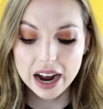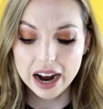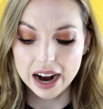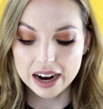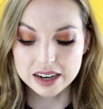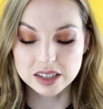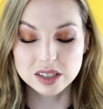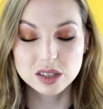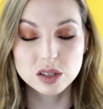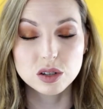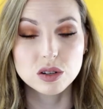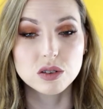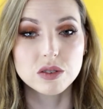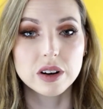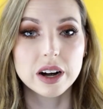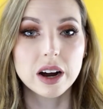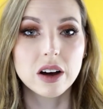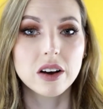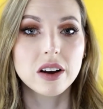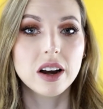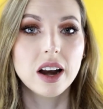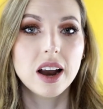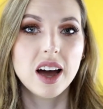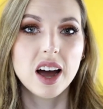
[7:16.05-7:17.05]
I saw it
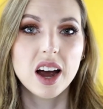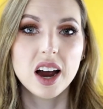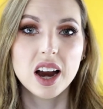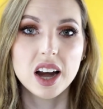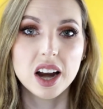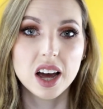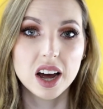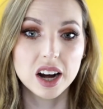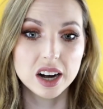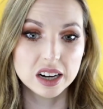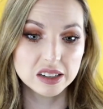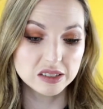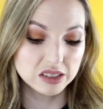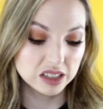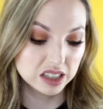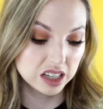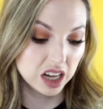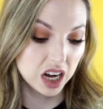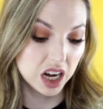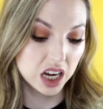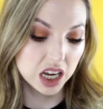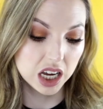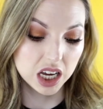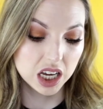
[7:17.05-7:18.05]
online and I was
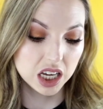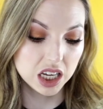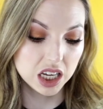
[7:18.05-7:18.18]
like,